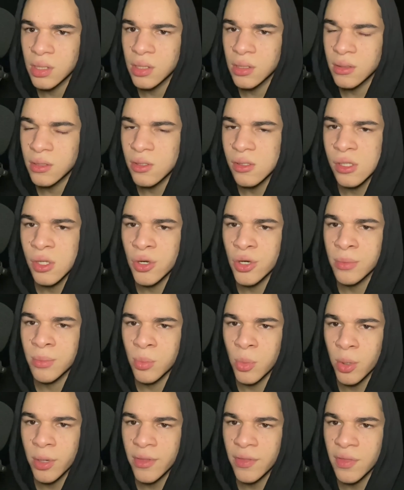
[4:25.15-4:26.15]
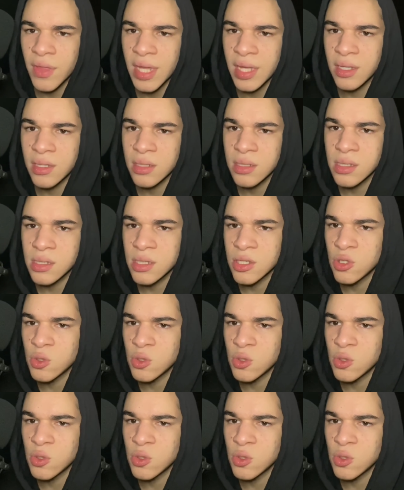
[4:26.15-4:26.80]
You learn more things, you